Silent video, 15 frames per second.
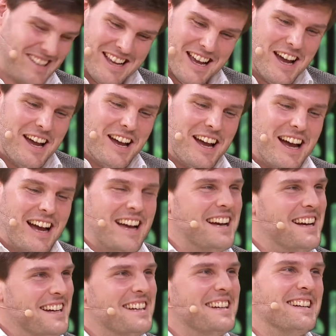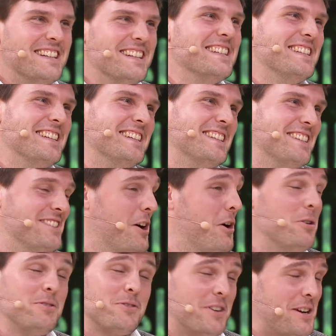Listen, it's nobody invests today
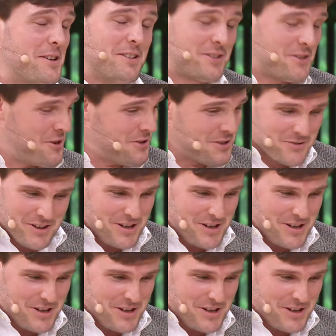without asking what's